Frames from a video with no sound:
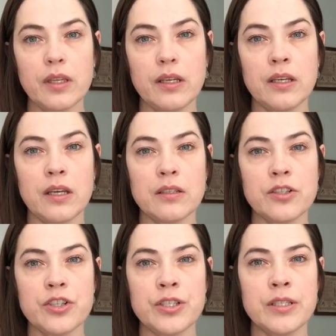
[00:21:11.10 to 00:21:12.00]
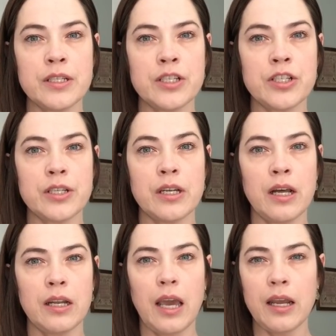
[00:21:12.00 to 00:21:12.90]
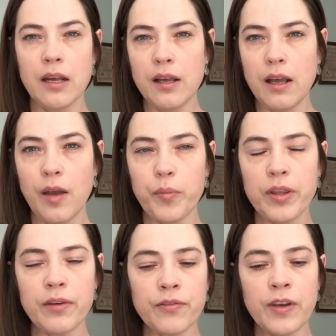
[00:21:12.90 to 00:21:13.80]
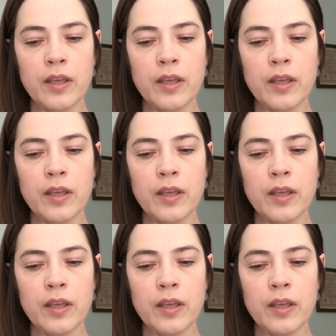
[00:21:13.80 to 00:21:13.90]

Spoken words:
And she stitched it on Ada, I believe.